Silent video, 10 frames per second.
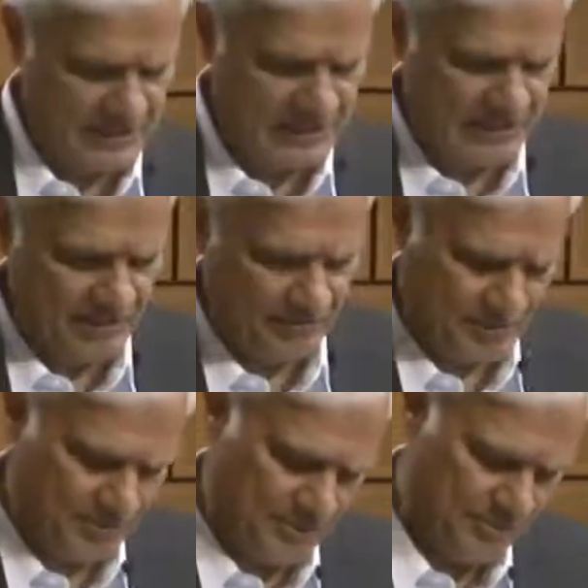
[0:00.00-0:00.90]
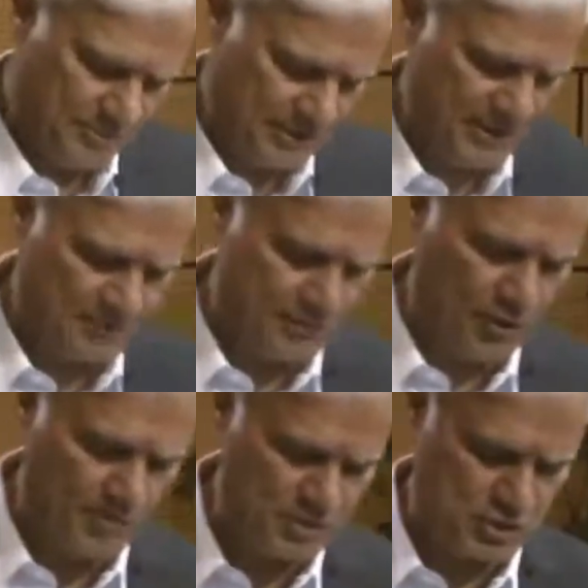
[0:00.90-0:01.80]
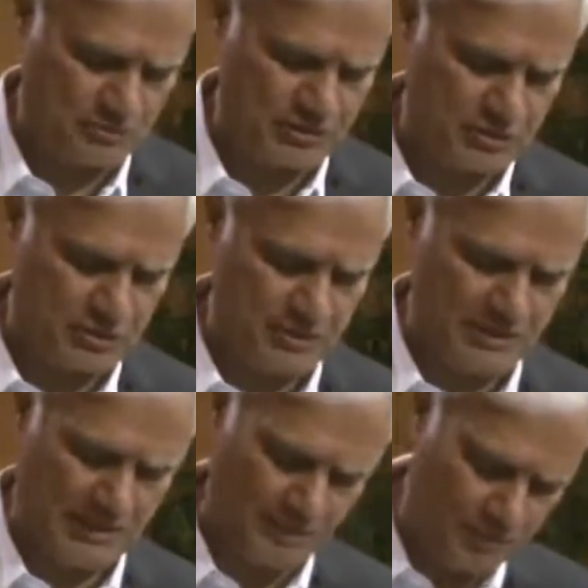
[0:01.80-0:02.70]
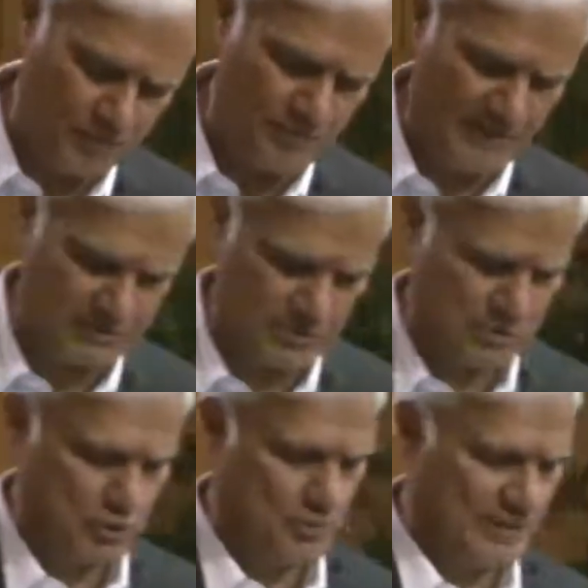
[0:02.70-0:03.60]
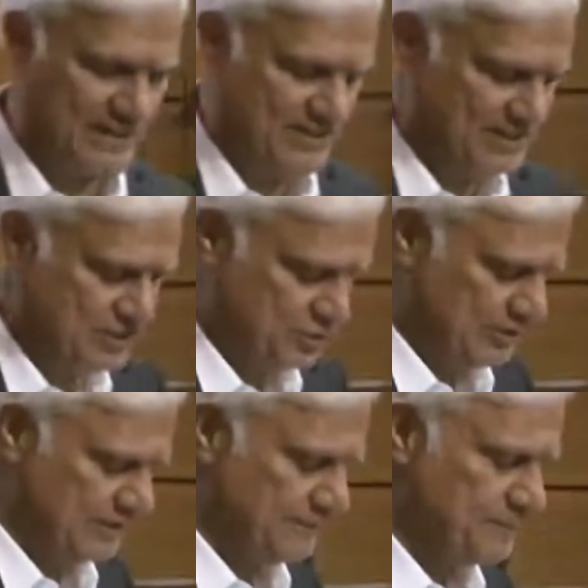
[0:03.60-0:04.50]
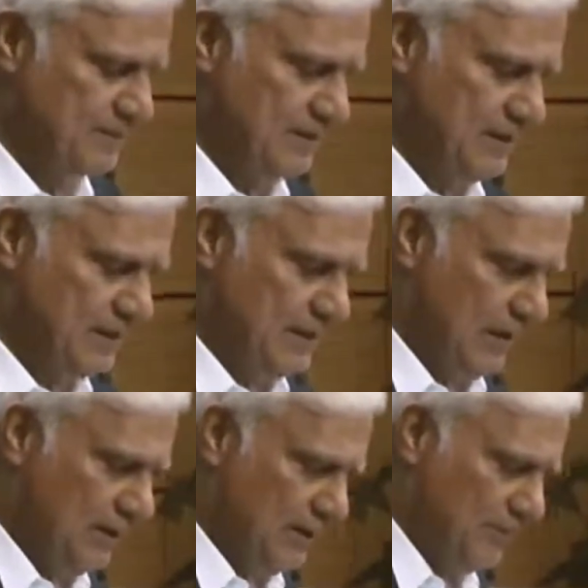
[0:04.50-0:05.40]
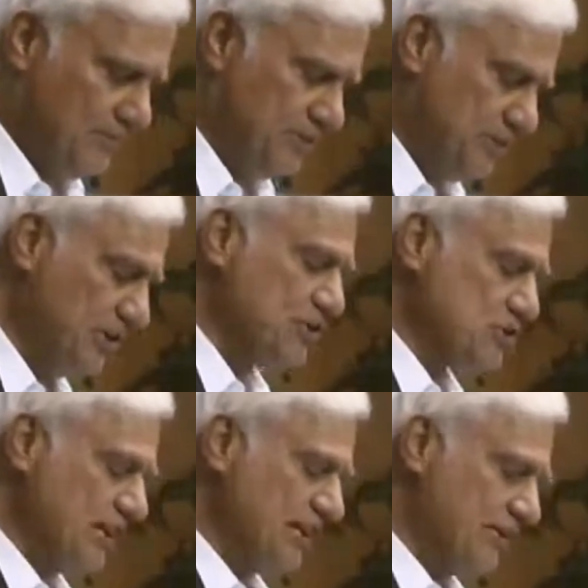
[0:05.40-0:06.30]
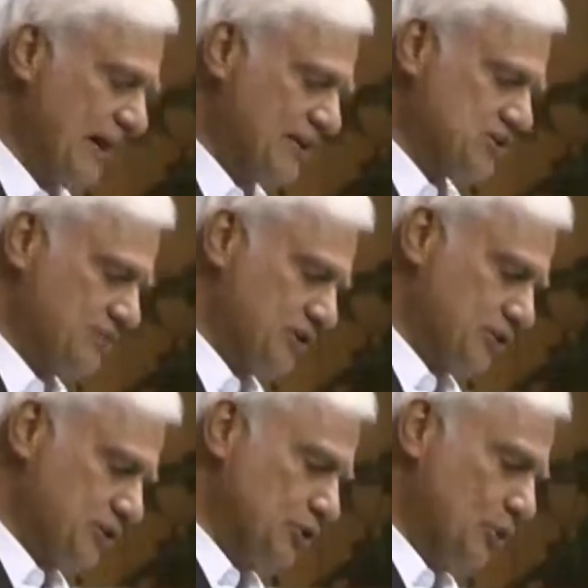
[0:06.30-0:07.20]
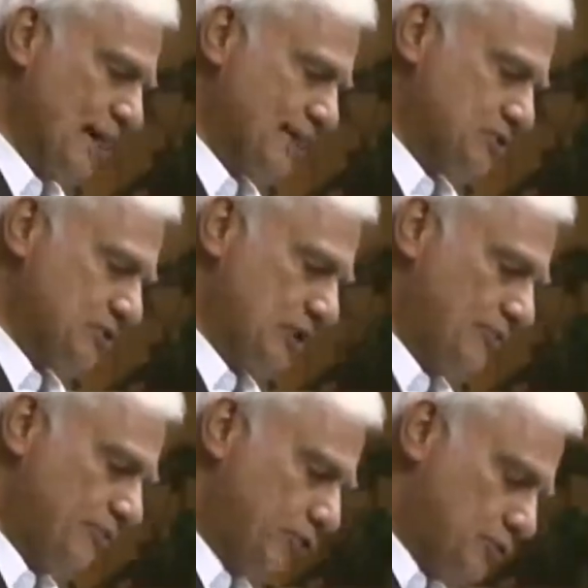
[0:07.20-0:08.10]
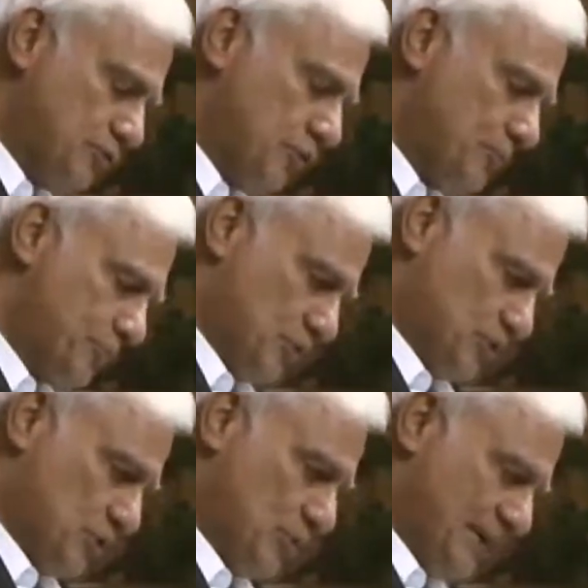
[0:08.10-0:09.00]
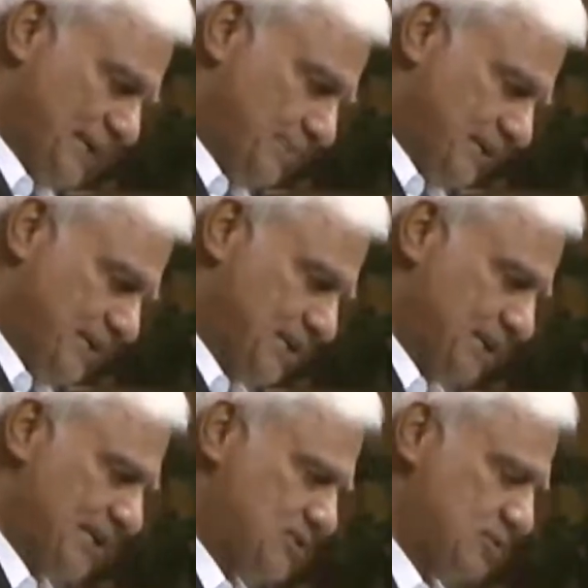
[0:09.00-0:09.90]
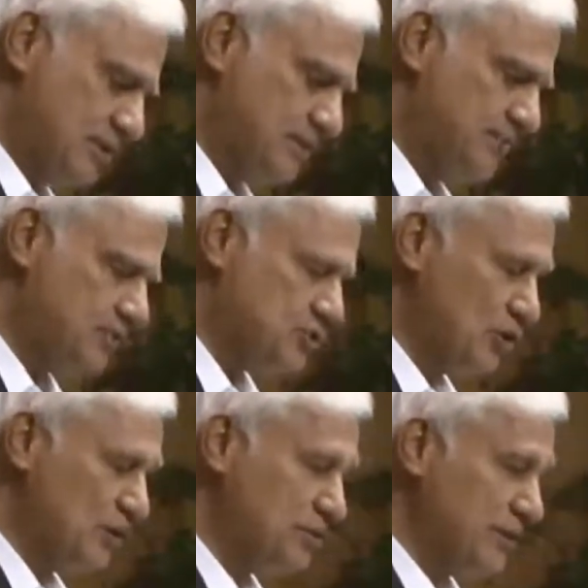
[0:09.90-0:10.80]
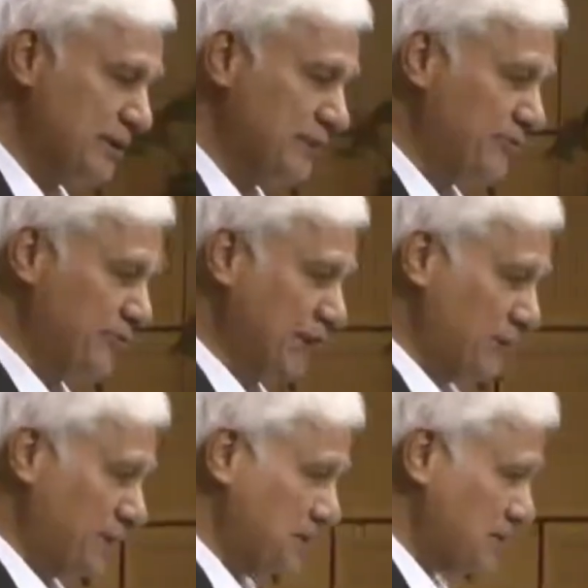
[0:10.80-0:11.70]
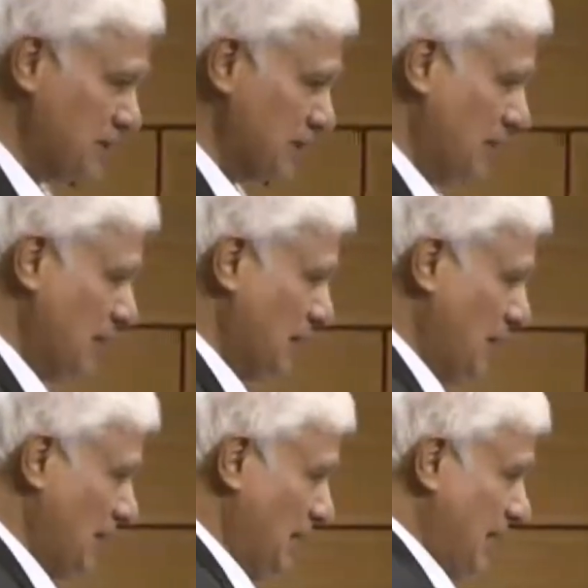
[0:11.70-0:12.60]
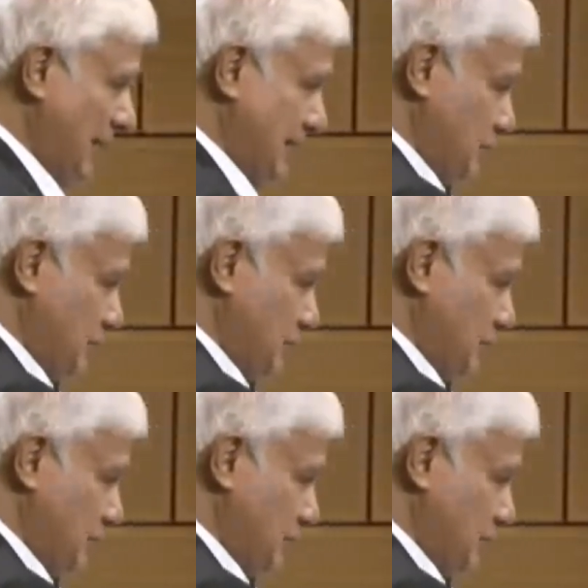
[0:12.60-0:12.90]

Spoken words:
he'd left the former Soviet Union and moved back to his homeland in Israel, years later asked if he could go back to the Lefortovo prison where he'd been incarcerated for solitary confinement. And